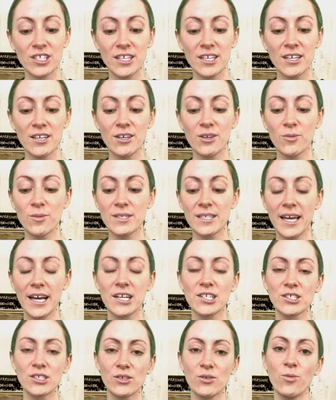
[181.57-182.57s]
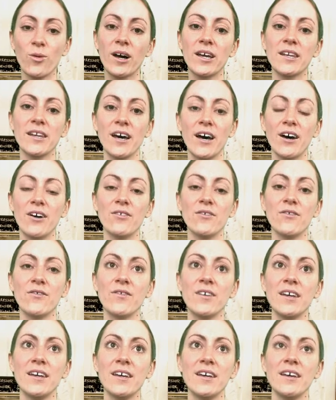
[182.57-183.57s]
she was actually one
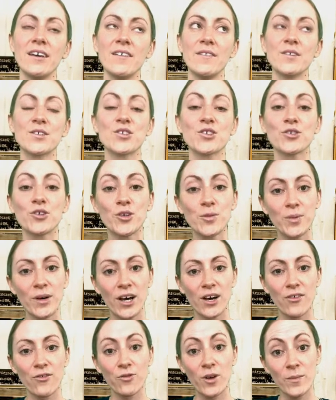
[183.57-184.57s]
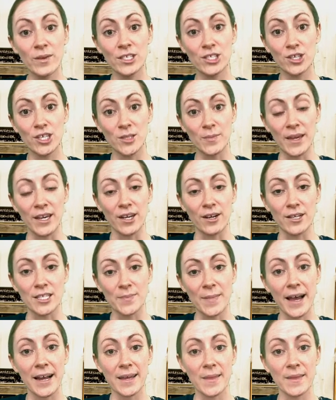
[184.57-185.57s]
of this group of women
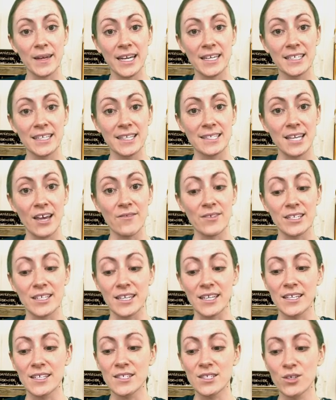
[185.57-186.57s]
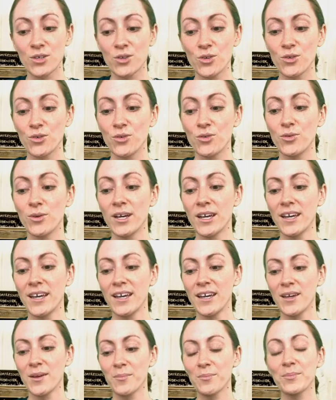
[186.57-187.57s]
cheesemakers back in the 1970s who
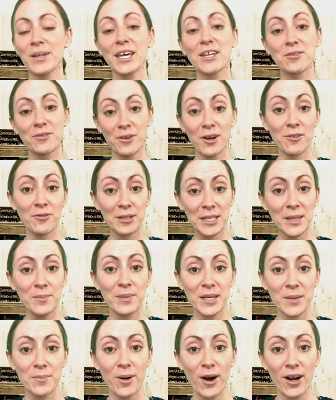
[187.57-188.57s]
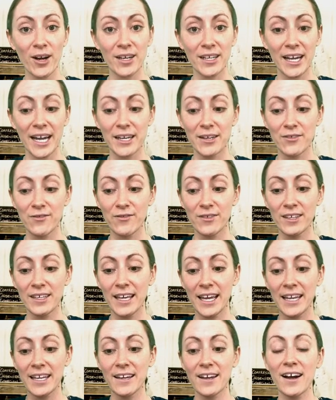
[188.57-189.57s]
played a really big part in kind
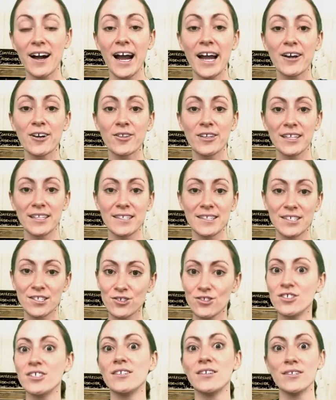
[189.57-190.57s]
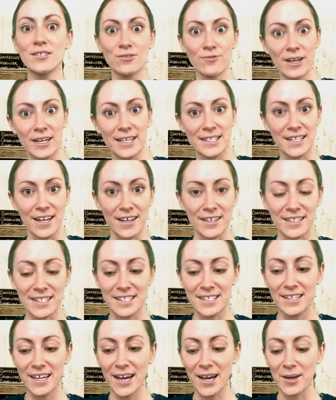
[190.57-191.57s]
of getting Ireland's cheese
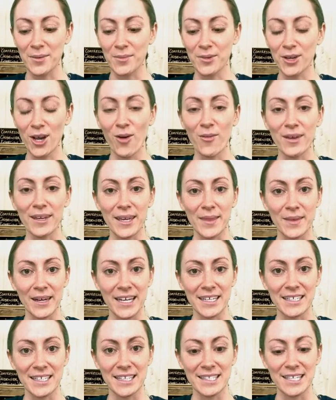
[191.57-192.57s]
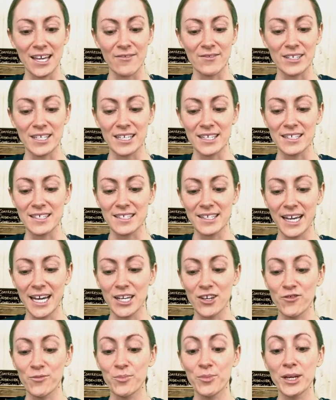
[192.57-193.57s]
renaissance going in the 1970s to
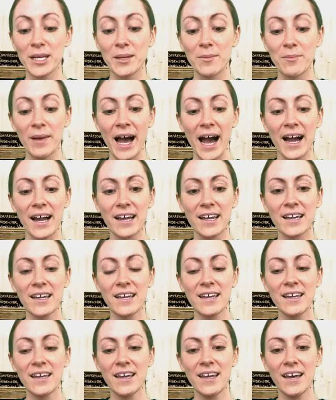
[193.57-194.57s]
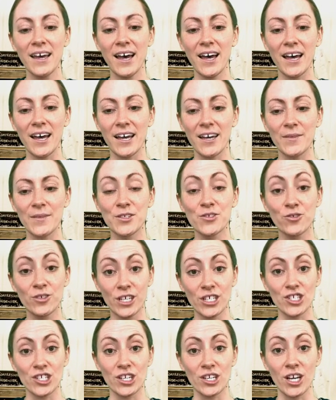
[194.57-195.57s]
kind of bring back this
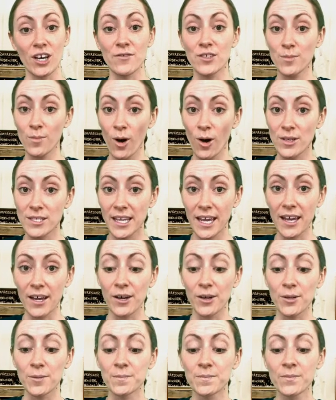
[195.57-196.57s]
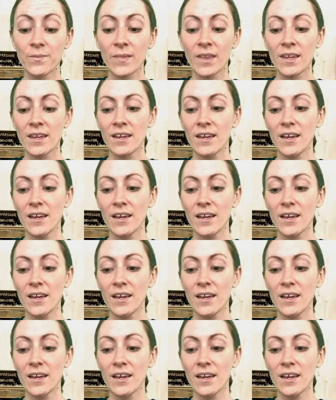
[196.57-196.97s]
tradition of small-scale